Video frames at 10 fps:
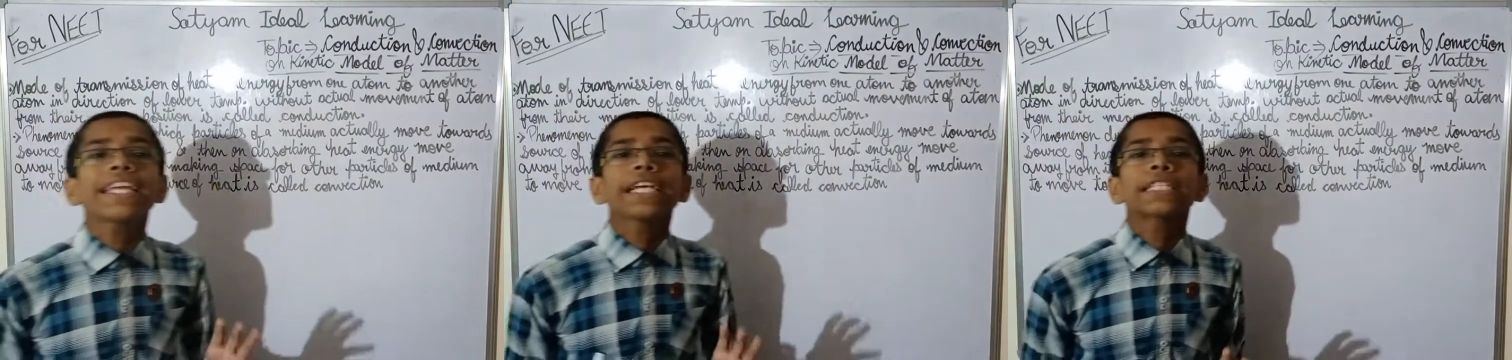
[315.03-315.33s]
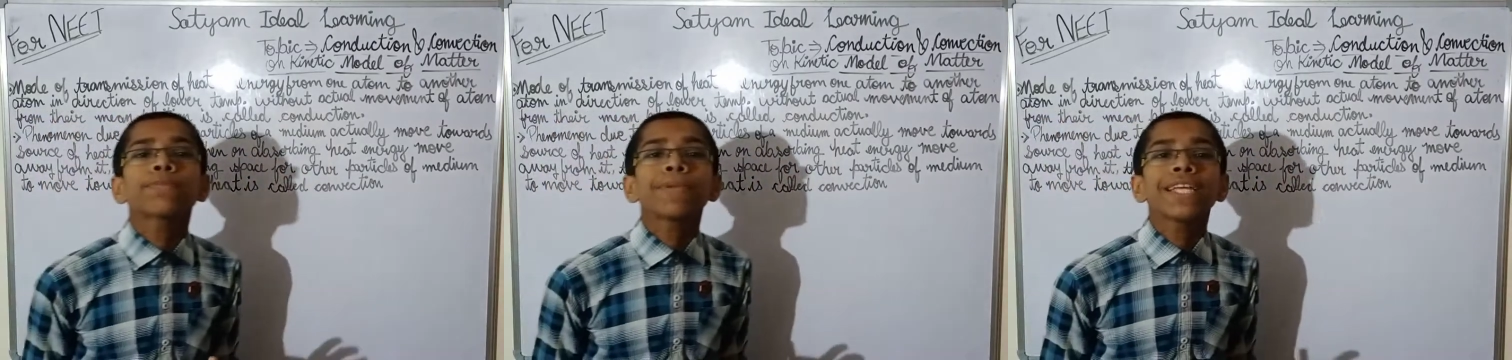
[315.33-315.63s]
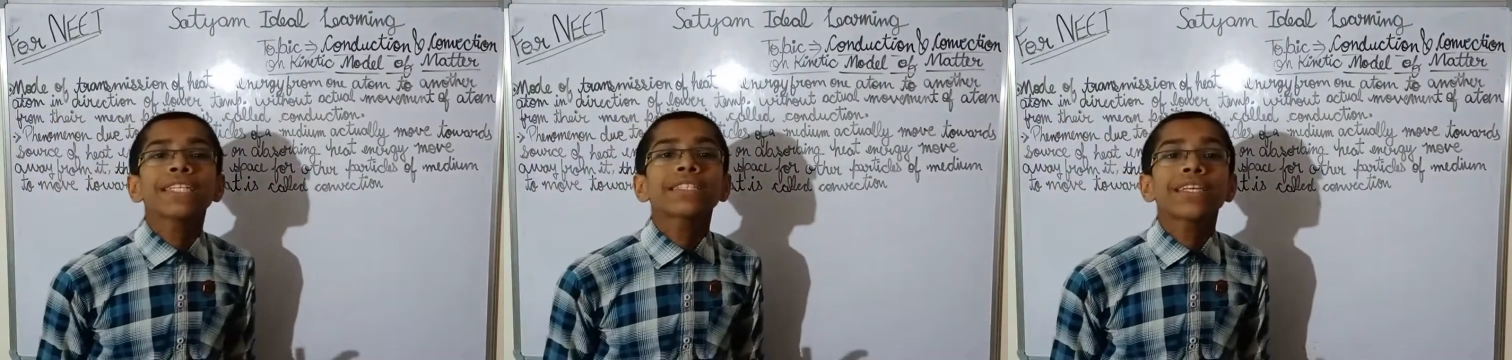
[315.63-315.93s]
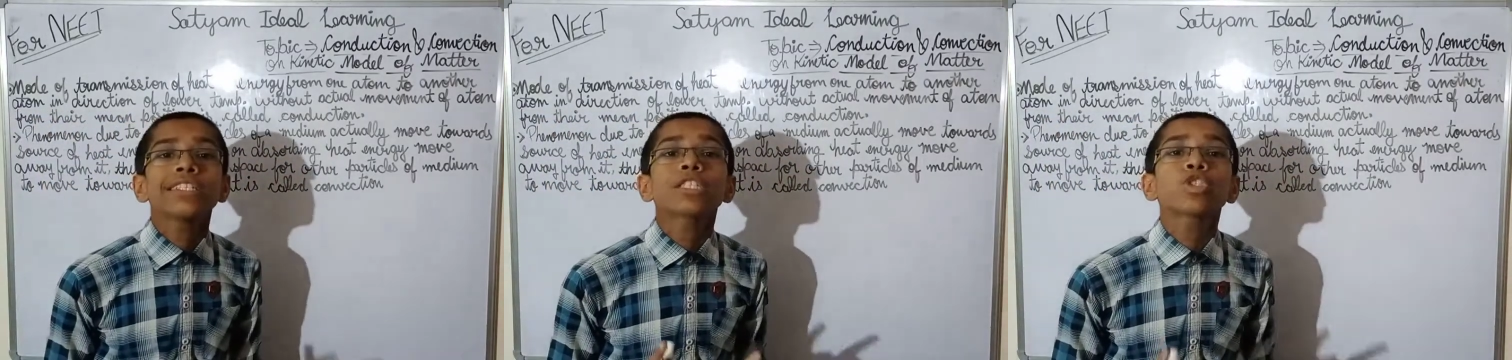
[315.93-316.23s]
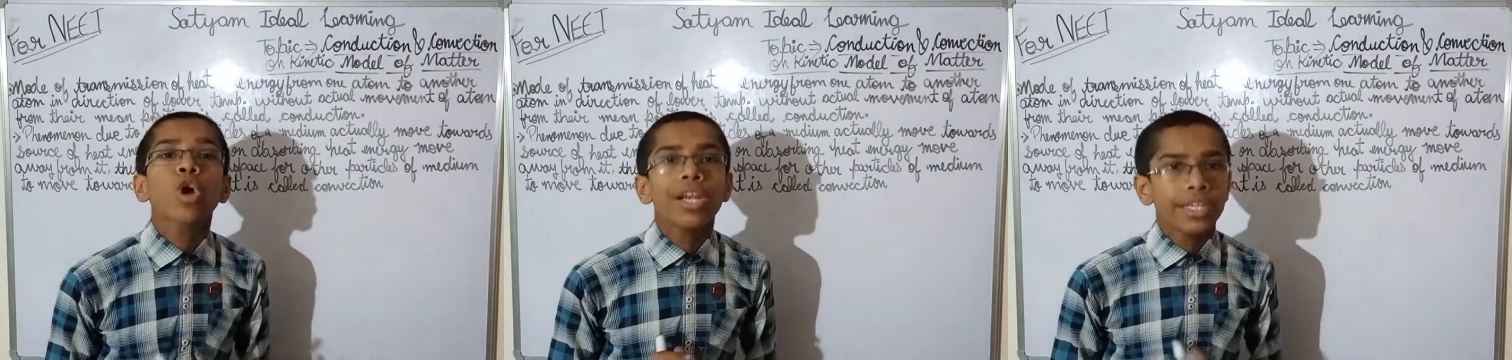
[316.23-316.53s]
takes place in
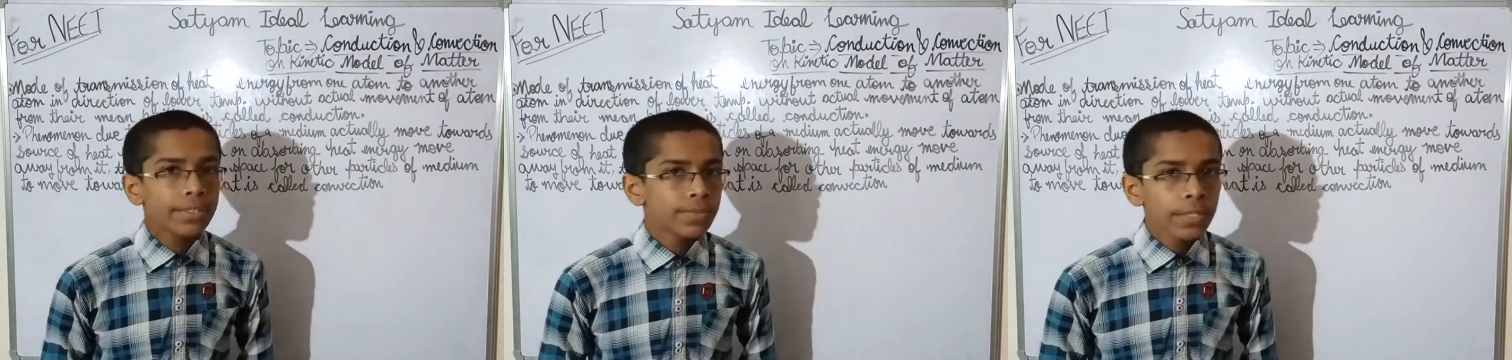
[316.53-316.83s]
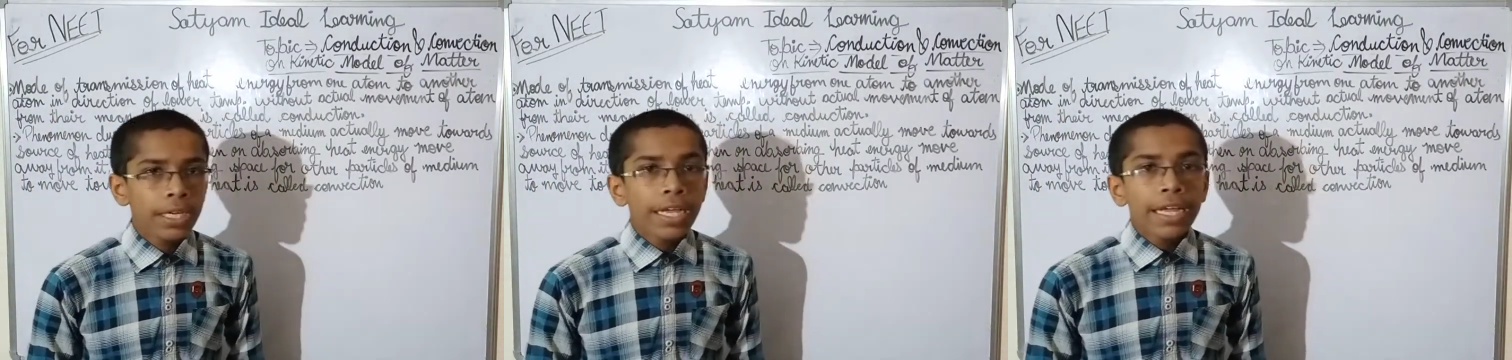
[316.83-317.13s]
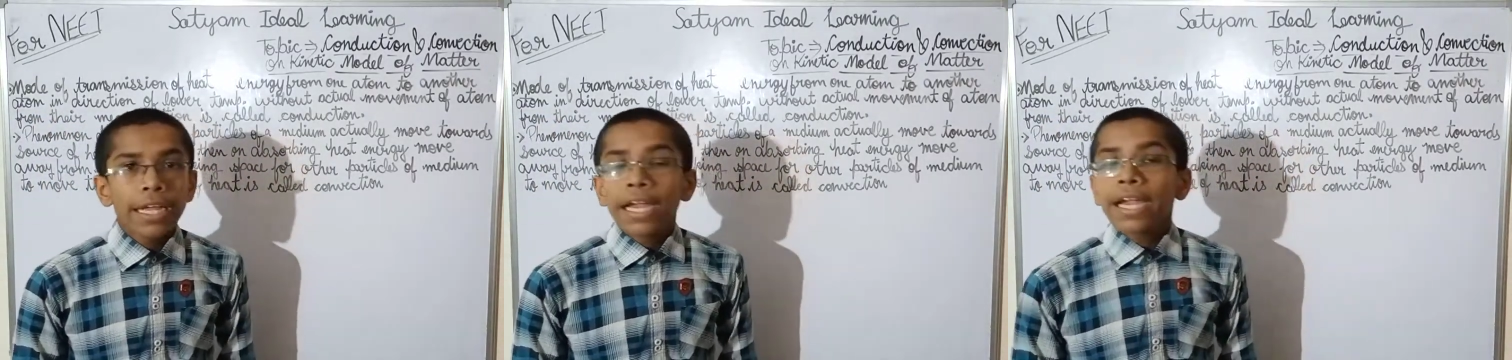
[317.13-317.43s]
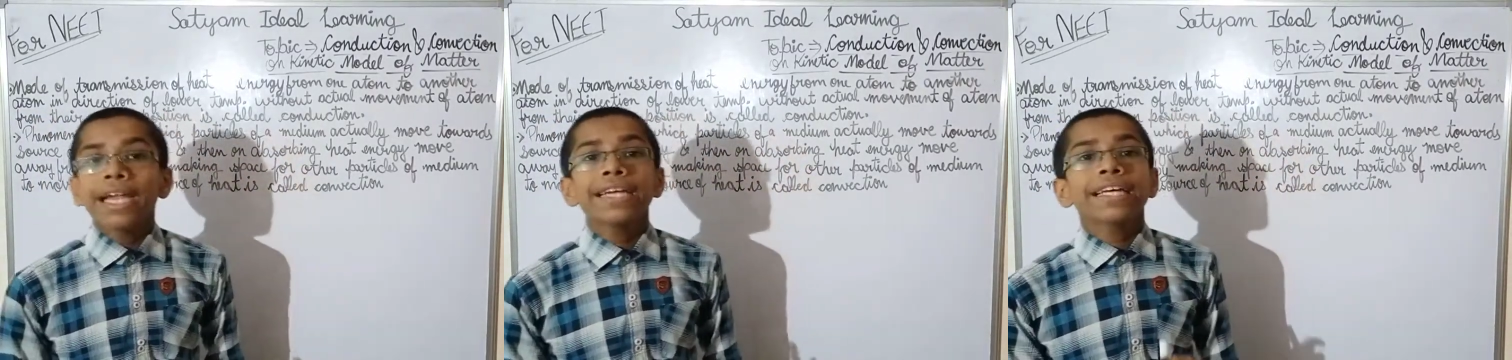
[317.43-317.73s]
solid. It